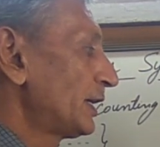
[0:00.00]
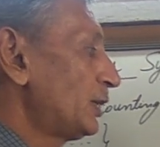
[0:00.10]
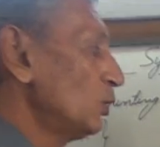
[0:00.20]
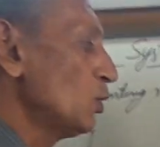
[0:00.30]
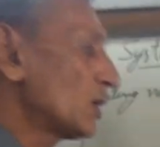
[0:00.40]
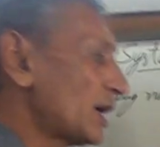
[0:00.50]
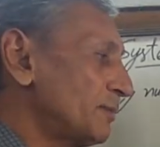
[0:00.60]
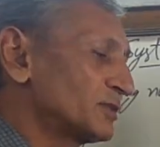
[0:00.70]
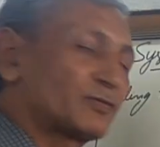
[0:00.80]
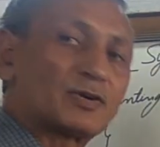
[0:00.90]
Q
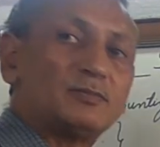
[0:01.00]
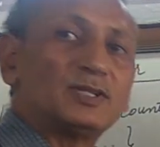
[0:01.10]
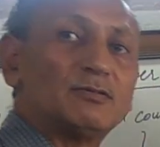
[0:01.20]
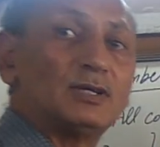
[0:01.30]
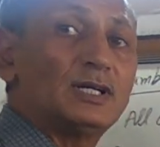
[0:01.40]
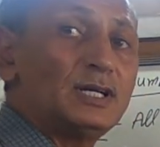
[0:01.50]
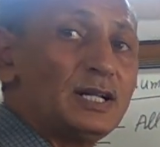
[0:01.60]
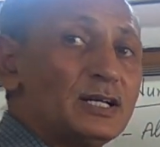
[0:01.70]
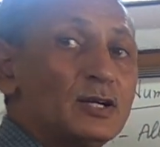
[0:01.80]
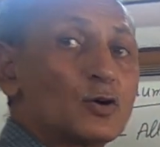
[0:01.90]
comes from the
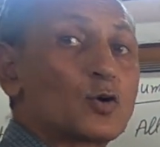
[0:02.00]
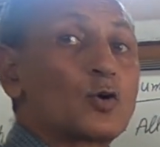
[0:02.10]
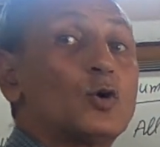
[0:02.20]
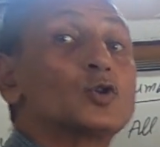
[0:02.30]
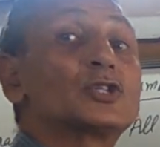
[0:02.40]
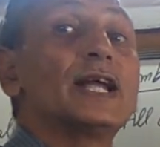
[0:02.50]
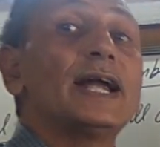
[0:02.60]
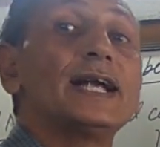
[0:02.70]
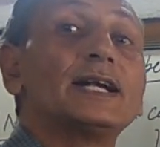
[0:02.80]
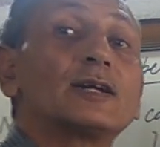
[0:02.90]
word
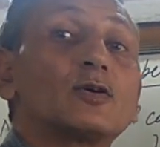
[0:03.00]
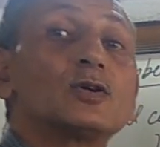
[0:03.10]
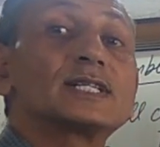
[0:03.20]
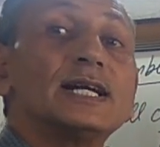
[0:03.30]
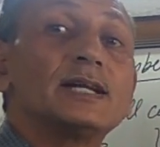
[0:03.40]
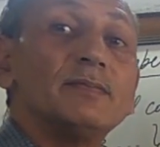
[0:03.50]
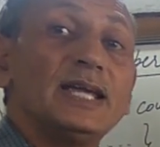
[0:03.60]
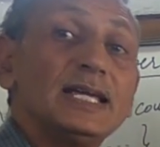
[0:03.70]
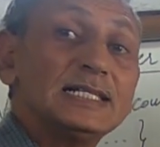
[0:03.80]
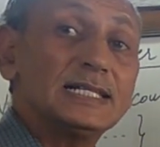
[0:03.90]
quotient. Quotient
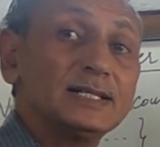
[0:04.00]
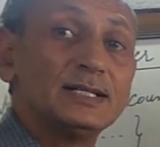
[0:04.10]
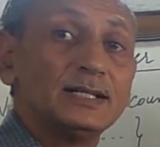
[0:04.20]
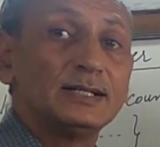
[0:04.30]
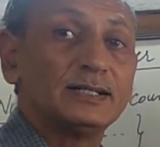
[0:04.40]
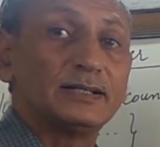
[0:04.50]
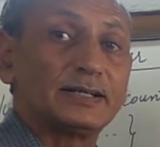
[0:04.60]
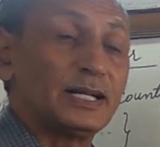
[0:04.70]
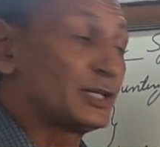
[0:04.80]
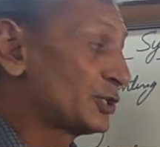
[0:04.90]
means
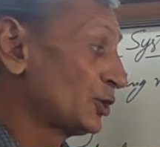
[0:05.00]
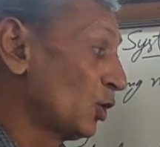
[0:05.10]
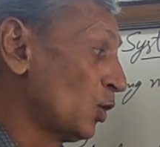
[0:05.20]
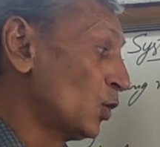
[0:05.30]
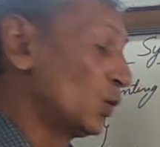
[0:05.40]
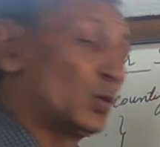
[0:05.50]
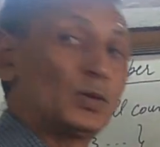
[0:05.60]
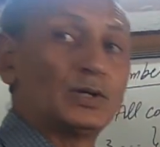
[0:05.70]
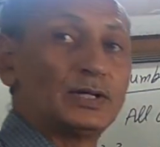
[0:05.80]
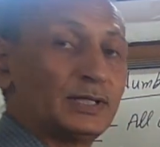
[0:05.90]

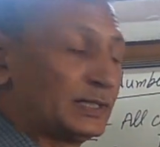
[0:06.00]
ratio.